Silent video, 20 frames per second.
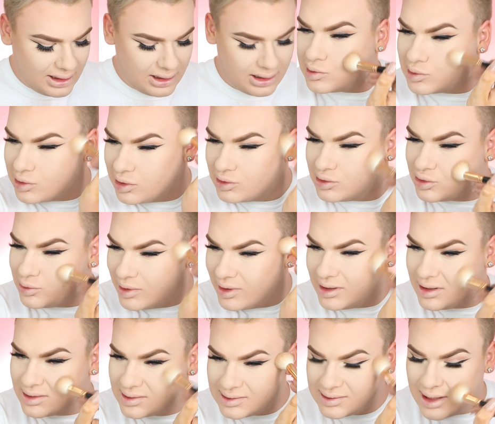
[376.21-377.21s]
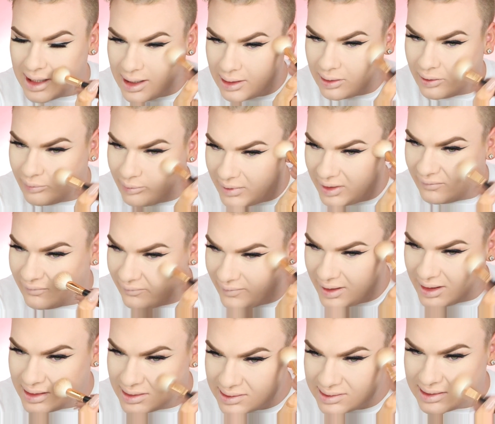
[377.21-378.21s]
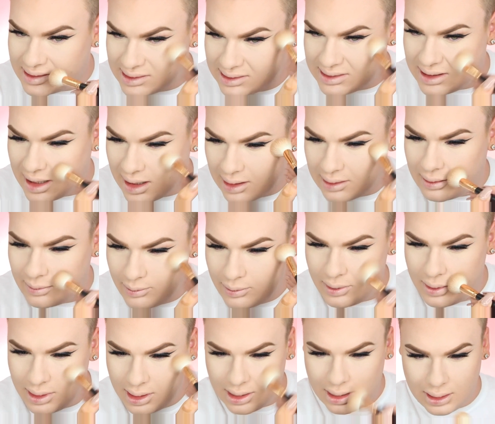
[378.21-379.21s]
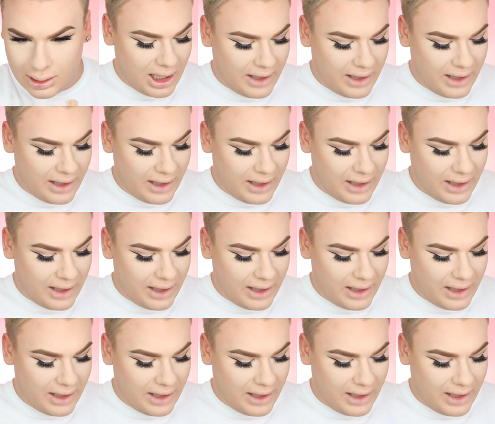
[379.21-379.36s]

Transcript: Let's contour this side of my face down a bit.